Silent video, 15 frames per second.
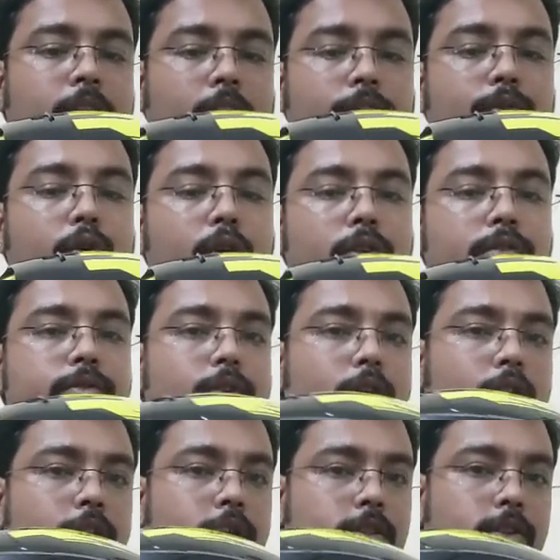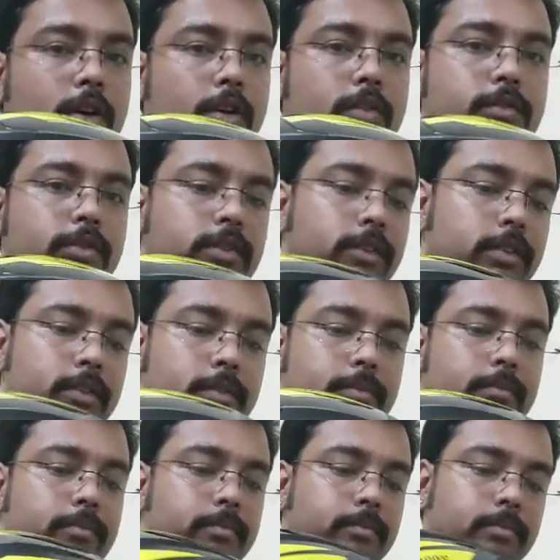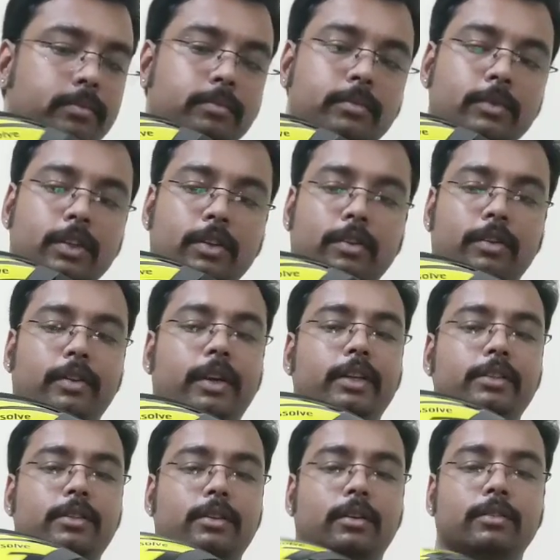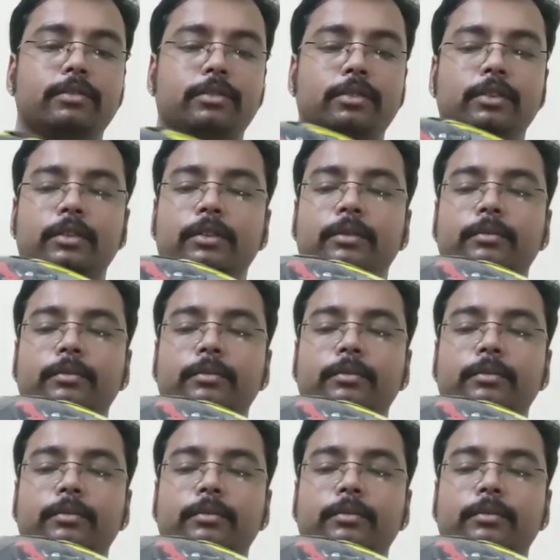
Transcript: evolve or dissolve, great stuff.